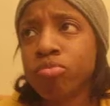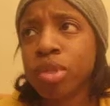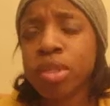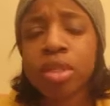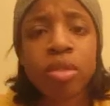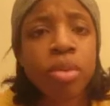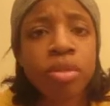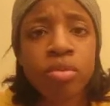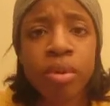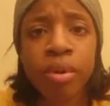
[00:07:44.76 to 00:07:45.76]
6
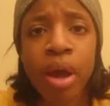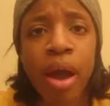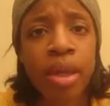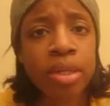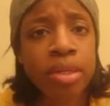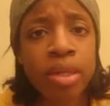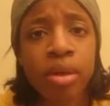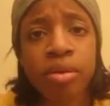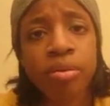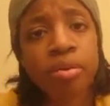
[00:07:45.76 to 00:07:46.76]
months from now, I could
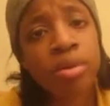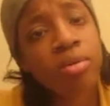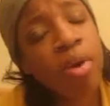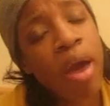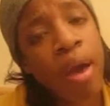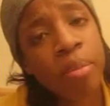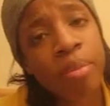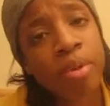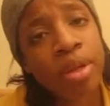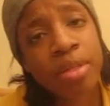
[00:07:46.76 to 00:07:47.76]
tell you, look what
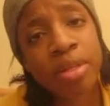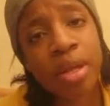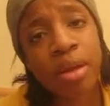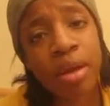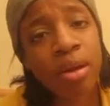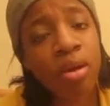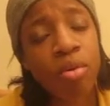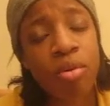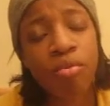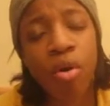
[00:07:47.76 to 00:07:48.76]
happened because I let
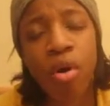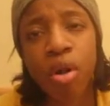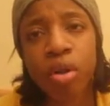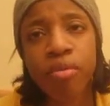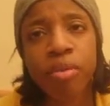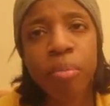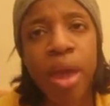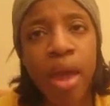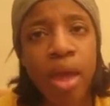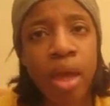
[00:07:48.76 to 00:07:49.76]
go of all of the
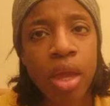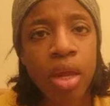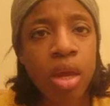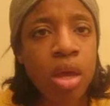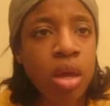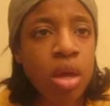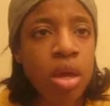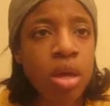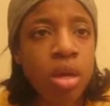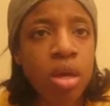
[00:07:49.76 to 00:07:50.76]
pain
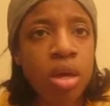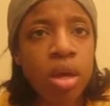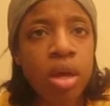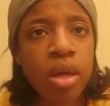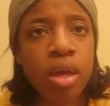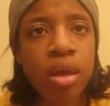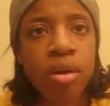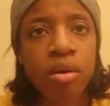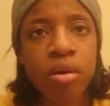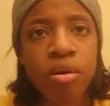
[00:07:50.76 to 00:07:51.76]

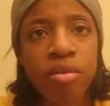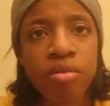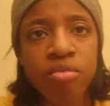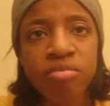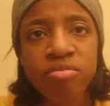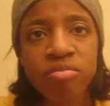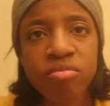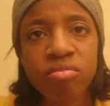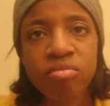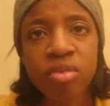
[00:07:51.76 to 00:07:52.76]
of
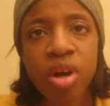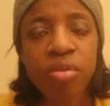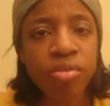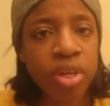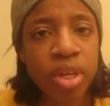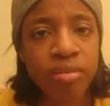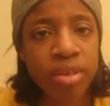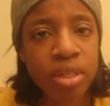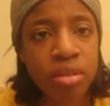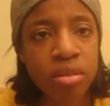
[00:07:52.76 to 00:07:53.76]

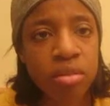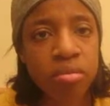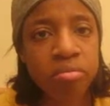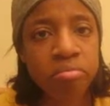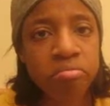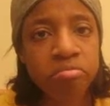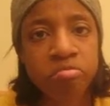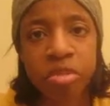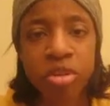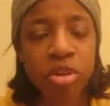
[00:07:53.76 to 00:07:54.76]
unforgiveness,
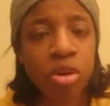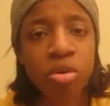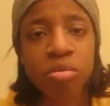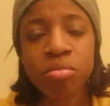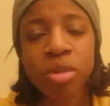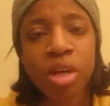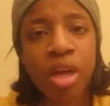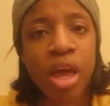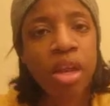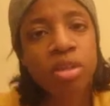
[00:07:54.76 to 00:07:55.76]
and
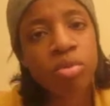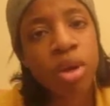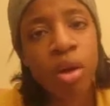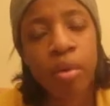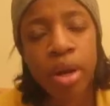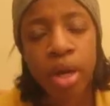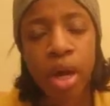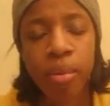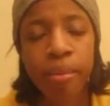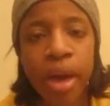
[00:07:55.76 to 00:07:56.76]
that's what I want to
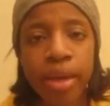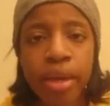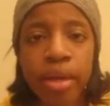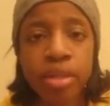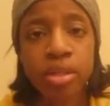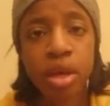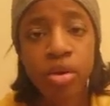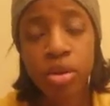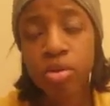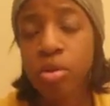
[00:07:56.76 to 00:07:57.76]
come back in and tell
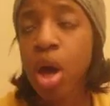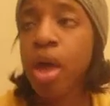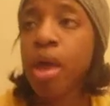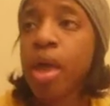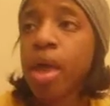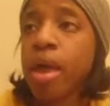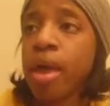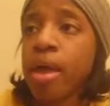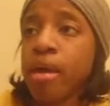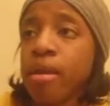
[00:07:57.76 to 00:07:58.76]
you,
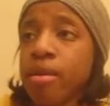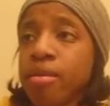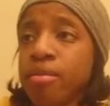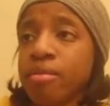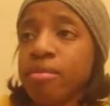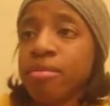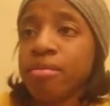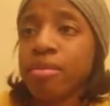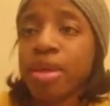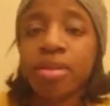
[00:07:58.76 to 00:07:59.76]
and
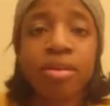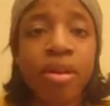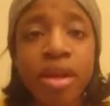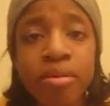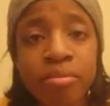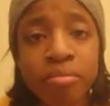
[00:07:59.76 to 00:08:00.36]
that's great.